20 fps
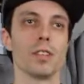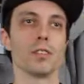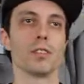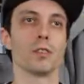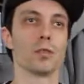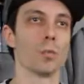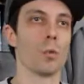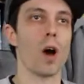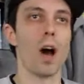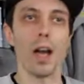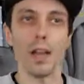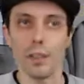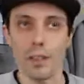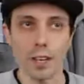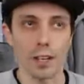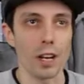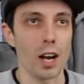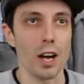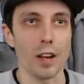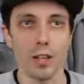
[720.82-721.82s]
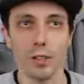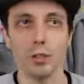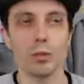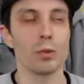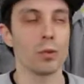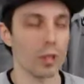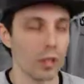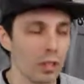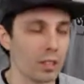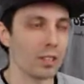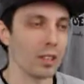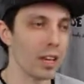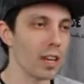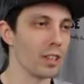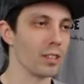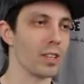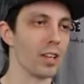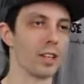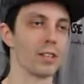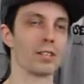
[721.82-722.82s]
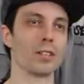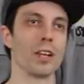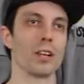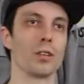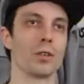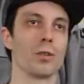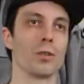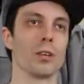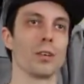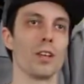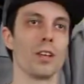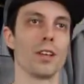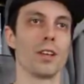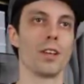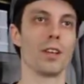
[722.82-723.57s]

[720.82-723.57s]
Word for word: This is why they got into it. Yeah, yeah, it's kind of cool.